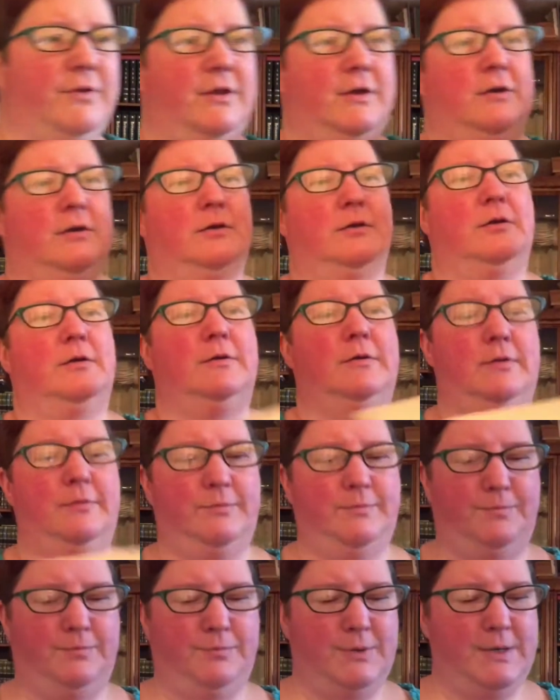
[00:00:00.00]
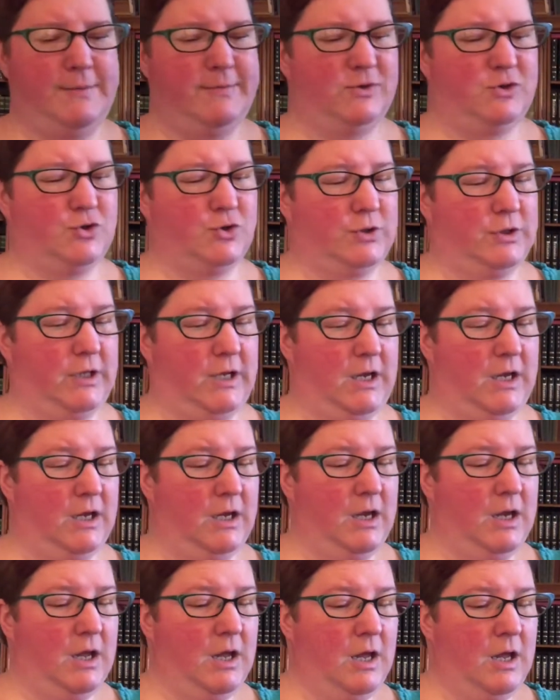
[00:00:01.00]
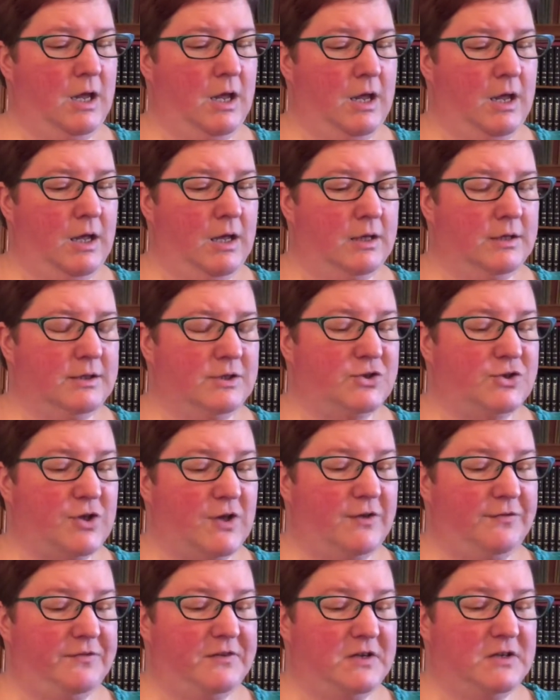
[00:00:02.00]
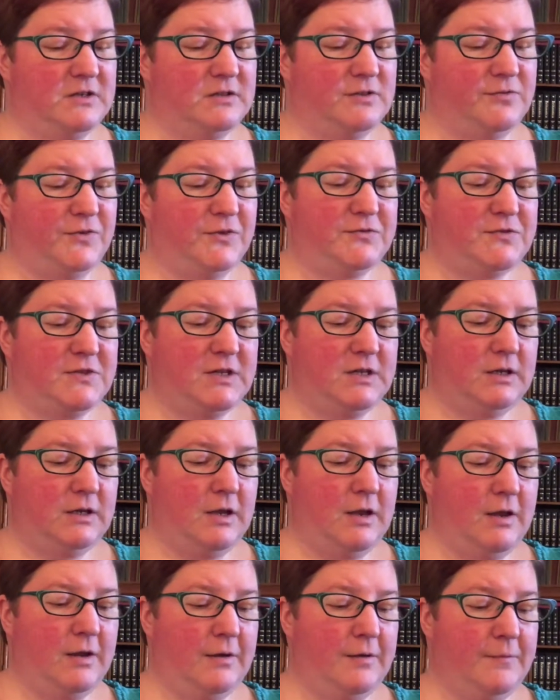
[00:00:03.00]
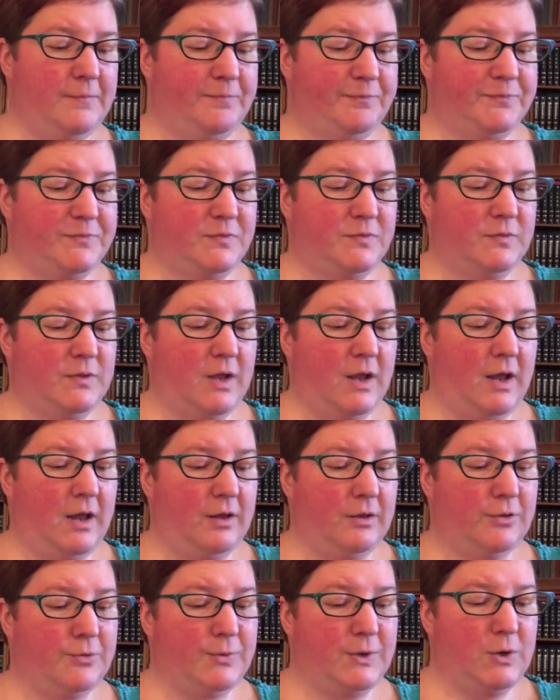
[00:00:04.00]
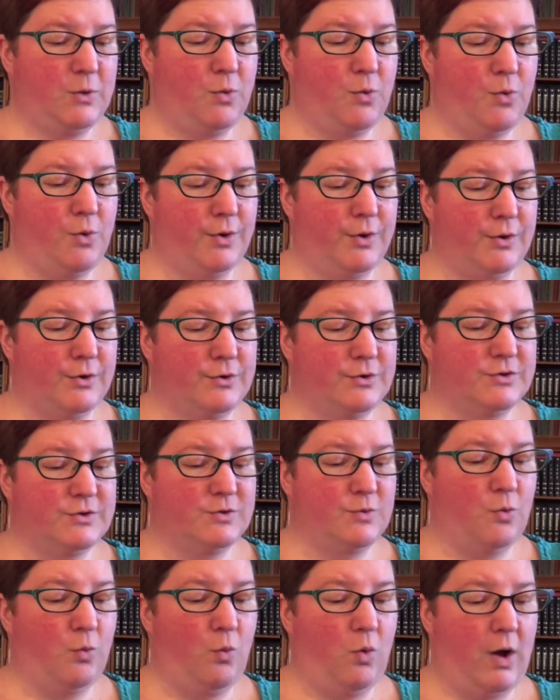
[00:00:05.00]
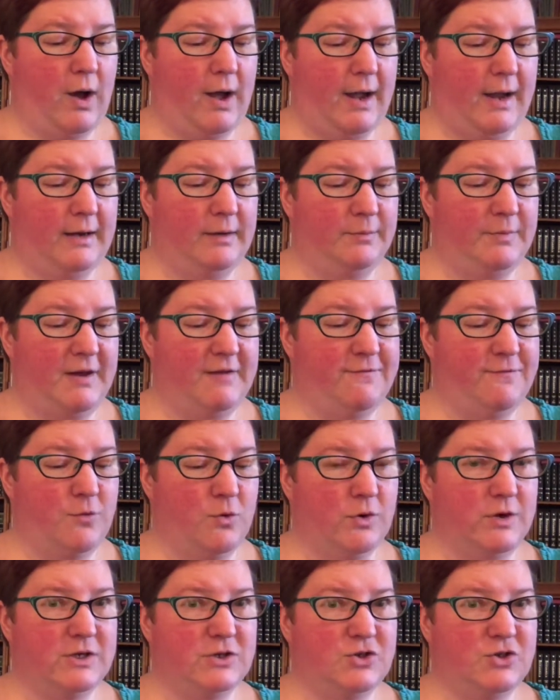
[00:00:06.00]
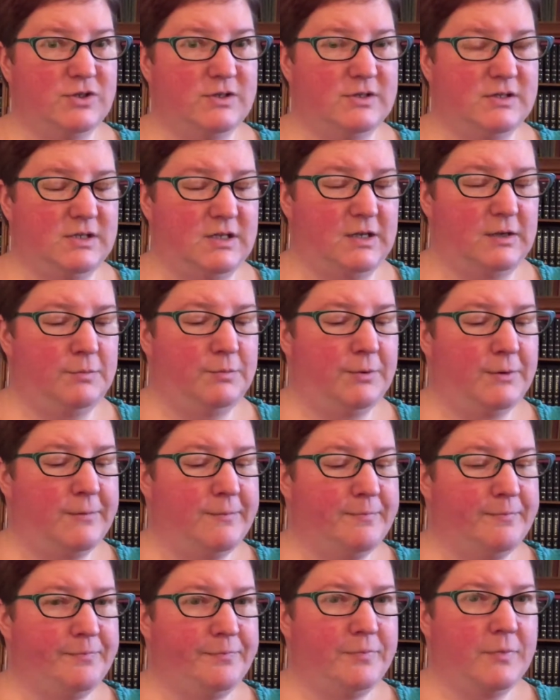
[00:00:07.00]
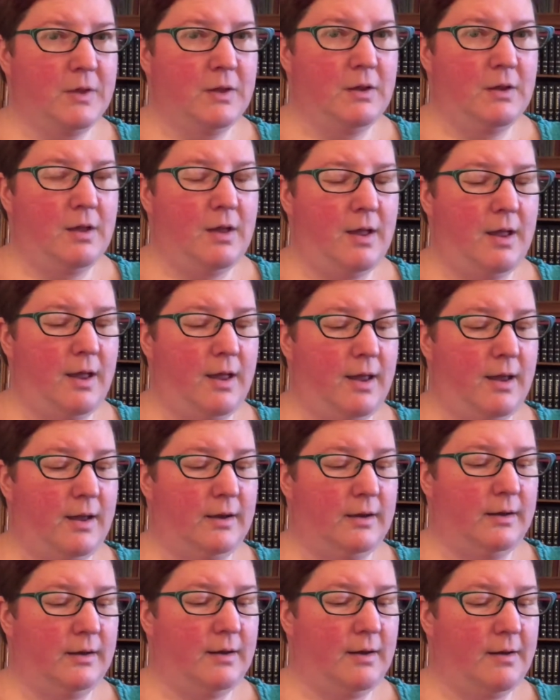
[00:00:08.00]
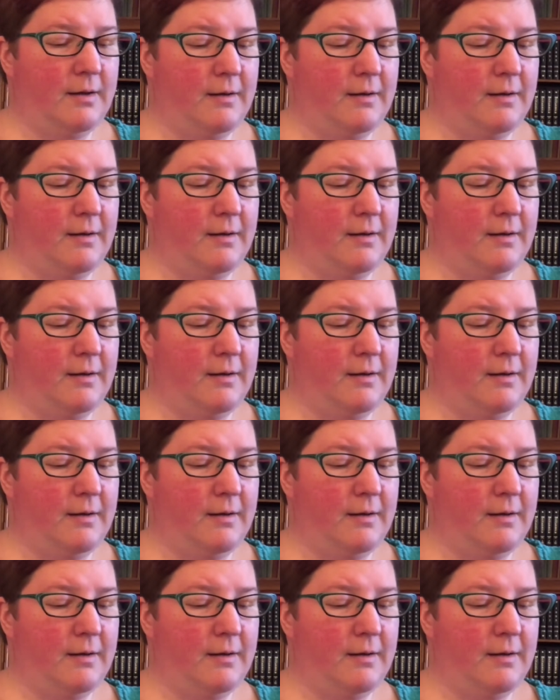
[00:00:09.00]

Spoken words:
there prematurely. The shelf is 15 3/4 wide by 4 inches deep, and